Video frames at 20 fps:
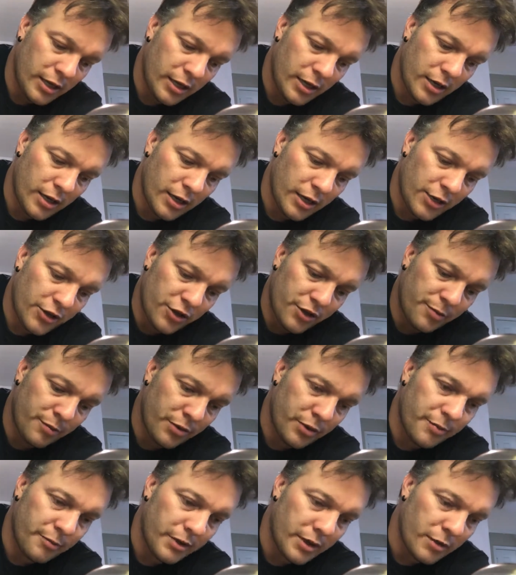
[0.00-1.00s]
And I just
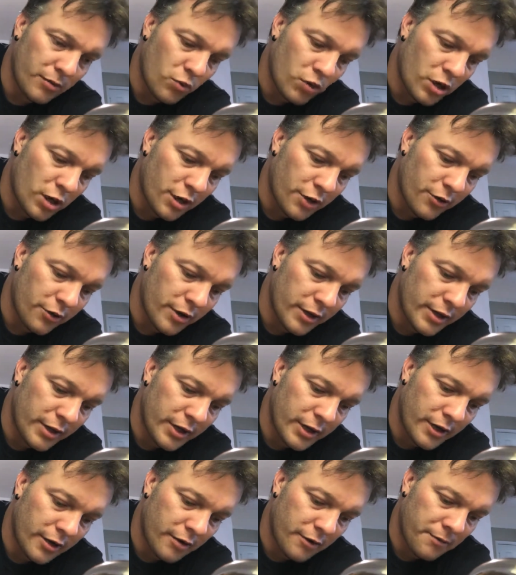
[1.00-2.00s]
put a bit of water in
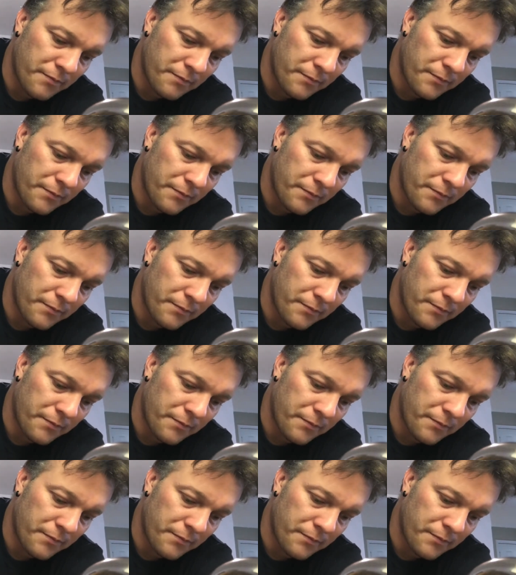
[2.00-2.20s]
there.